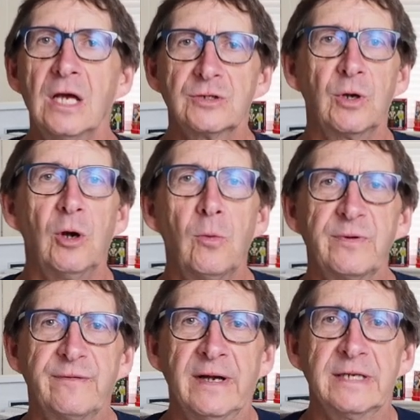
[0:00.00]
So I hope
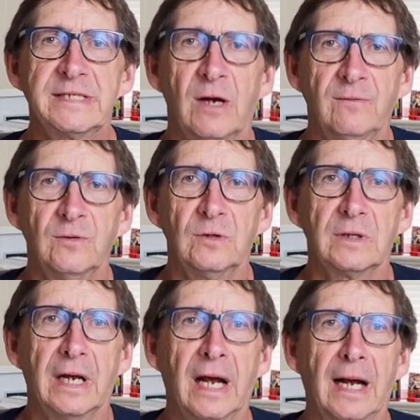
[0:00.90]
you find this
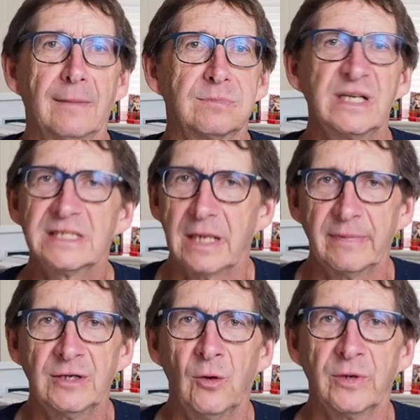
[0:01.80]
helpful. Uh, please let
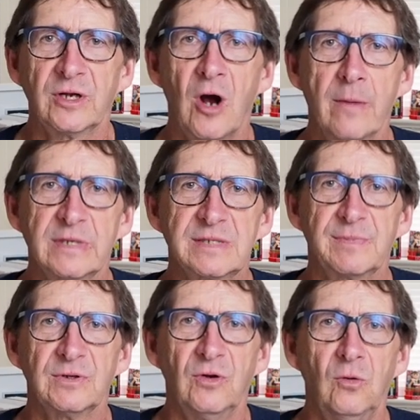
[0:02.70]
me know in the comments
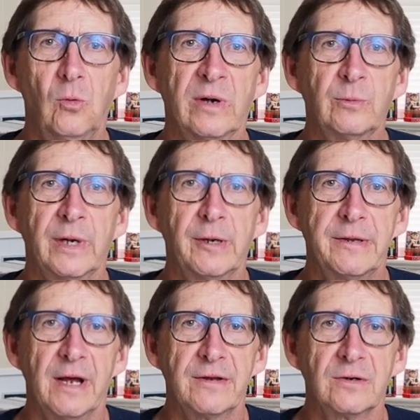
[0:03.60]
below one way or
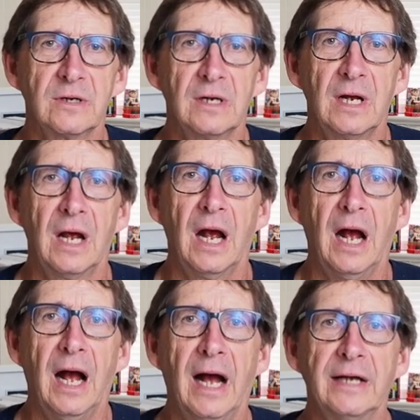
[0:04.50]
the other.
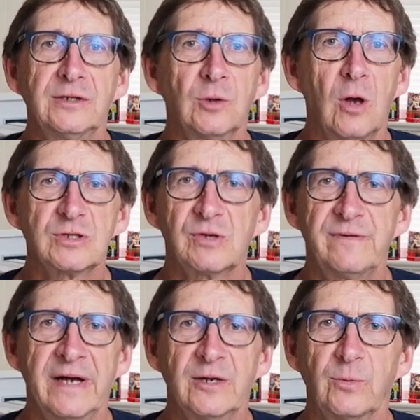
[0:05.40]
Uh, you'll also
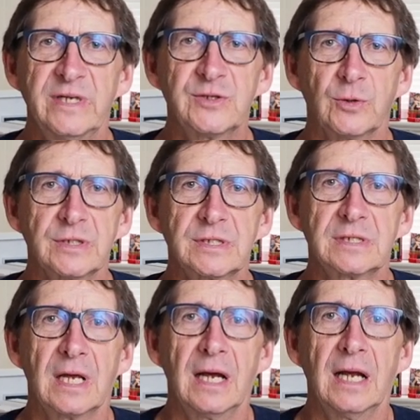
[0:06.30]
find a
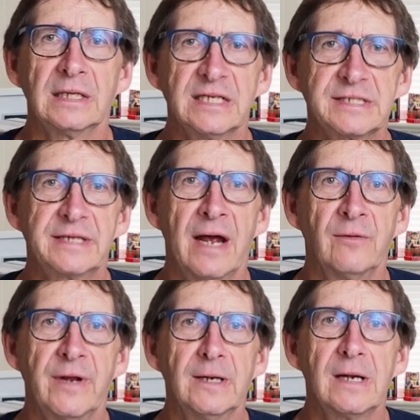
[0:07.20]
resource list
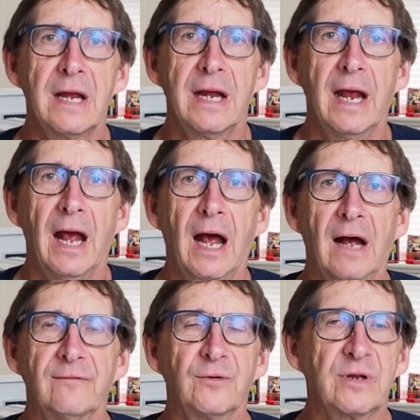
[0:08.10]
down there
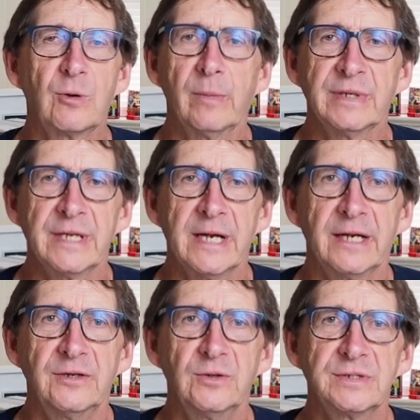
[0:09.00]
uh, for the equipment that
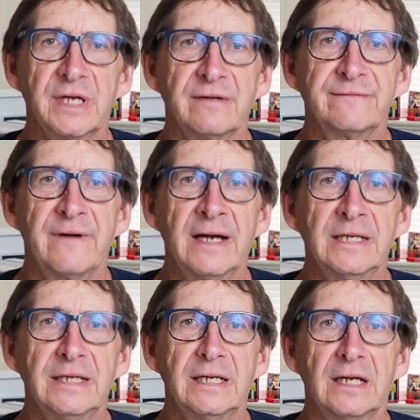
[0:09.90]
I used. And
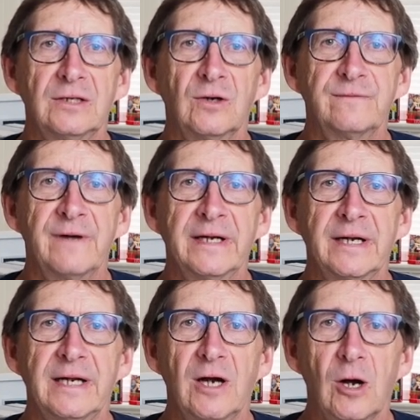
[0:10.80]
finally, you'll
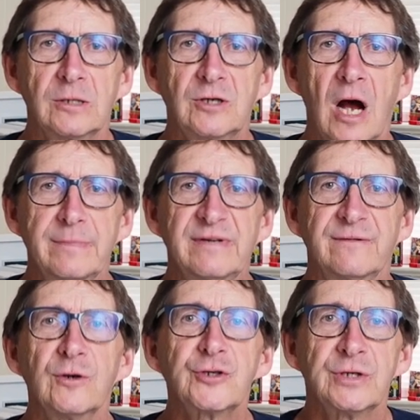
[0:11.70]
find a hard copy
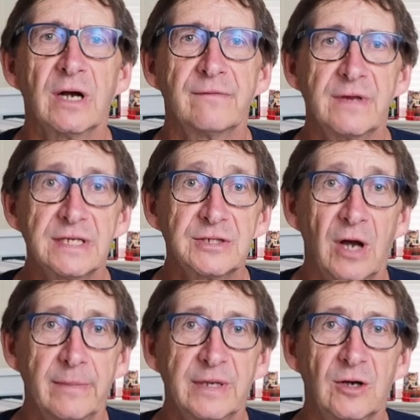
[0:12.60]
version of this
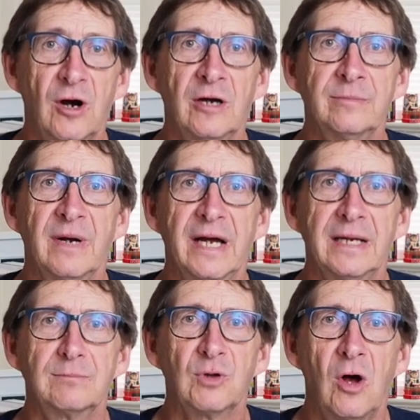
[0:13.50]
topic on
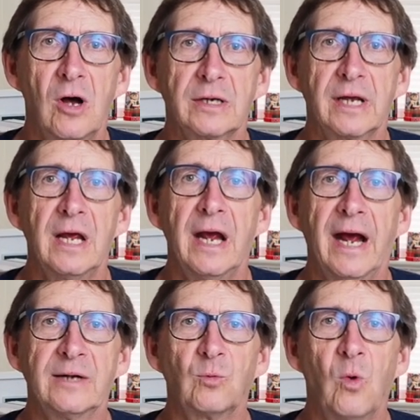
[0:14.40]
my blog
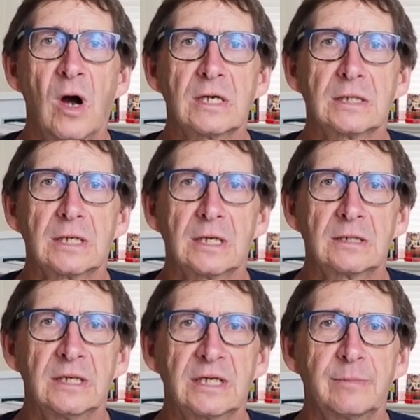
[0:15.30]
at
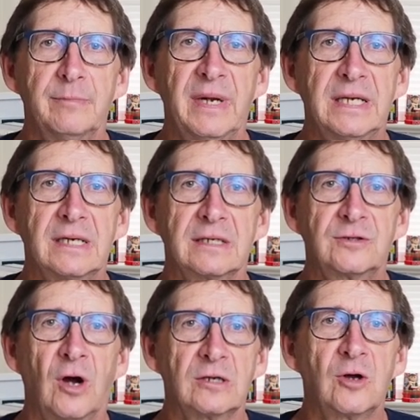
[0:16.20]

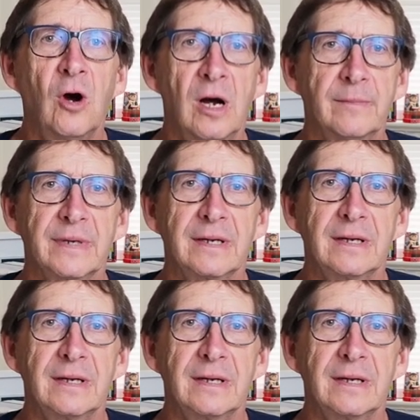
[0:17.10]
walkclickmake.com